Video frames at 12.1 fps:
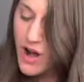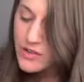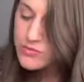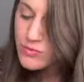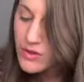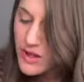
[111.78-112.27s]

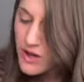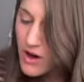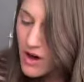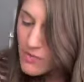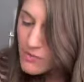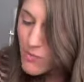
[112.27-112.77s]
That's really
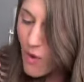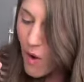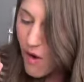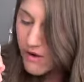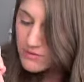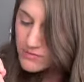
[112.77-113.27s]
good.
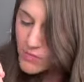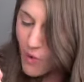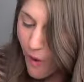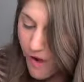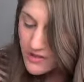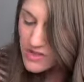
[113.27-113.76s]

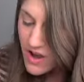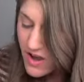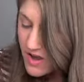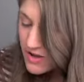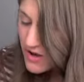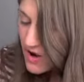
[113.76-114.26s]
And
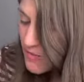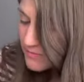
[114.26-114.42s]
cake.